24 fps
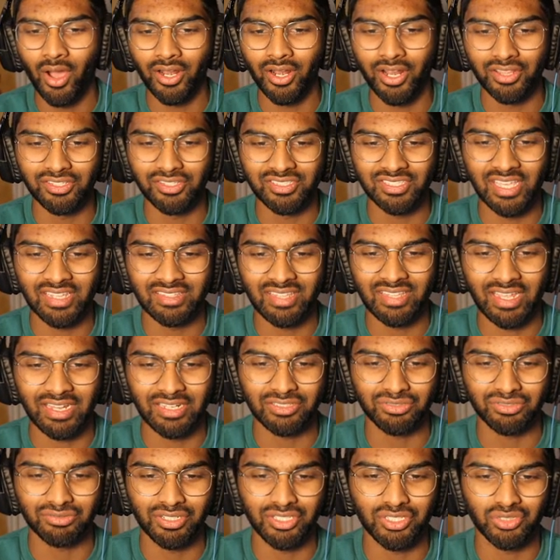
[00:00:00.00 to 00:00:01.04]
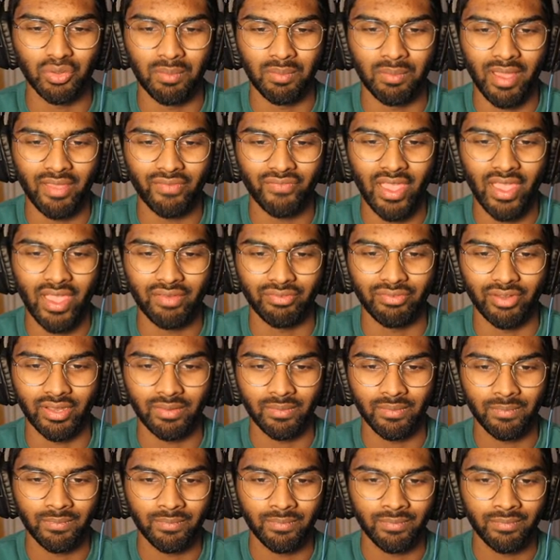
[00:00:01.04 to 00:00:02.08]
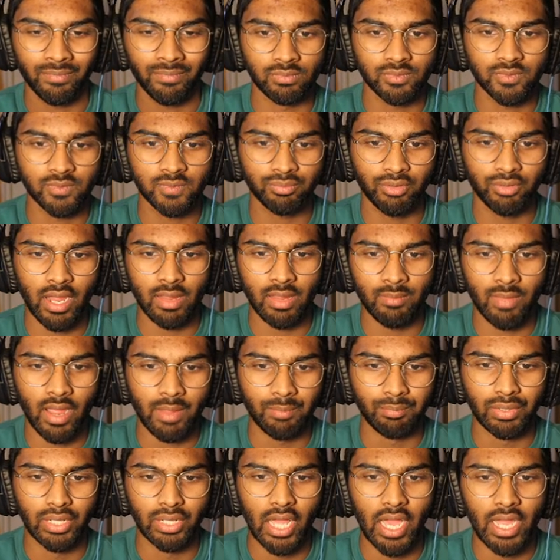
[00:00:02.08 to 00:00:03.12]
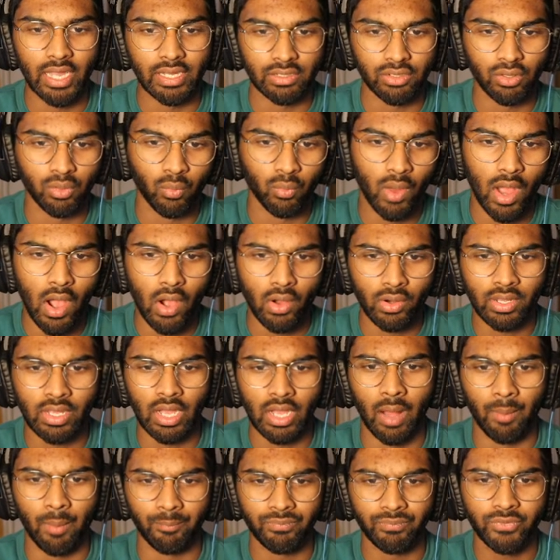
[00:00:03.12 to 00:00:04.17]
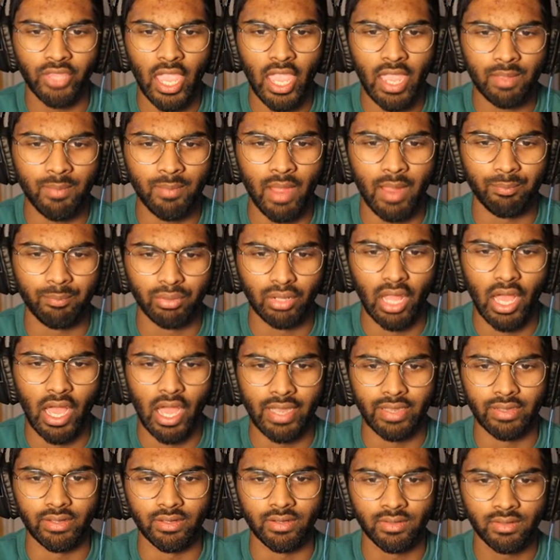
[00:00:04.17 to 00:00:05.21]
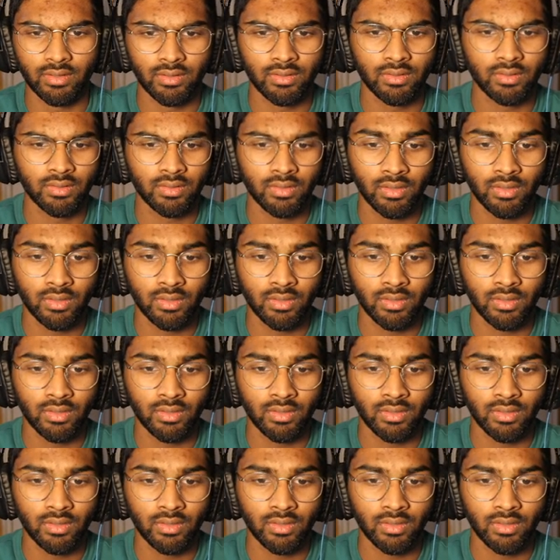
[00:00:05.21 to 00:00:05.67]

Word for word: Oh, another satanist ritual, my favorite. There, I'm spraying my blood. You're welcome. Take my blood.